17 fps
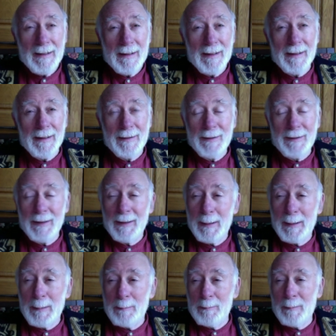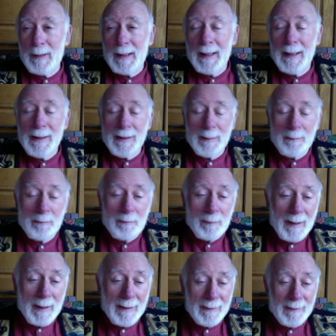the time and the
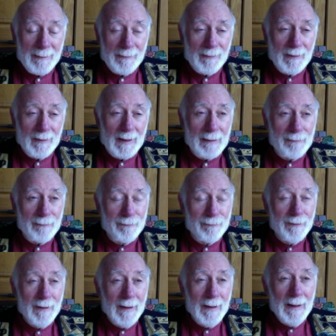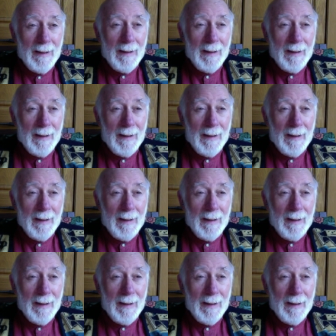pace of life